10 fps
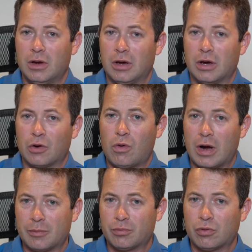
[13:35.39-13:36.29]
uh,
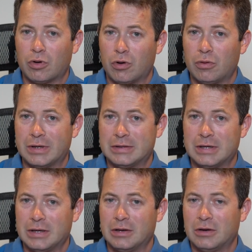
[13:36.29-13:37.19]
Quad Pro
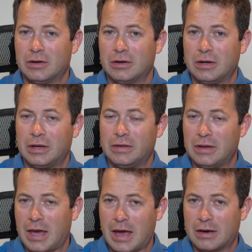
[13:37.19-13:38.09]
antenna in
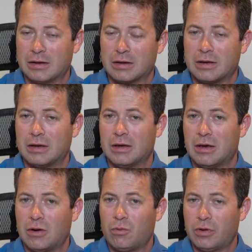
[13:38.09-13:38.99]
the attic
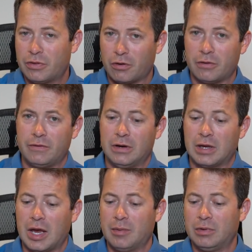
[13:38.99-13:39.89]
uh, with 30 feet of
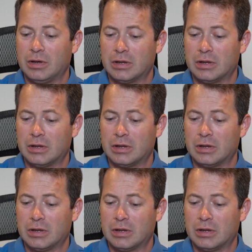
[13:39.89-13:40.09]
cabling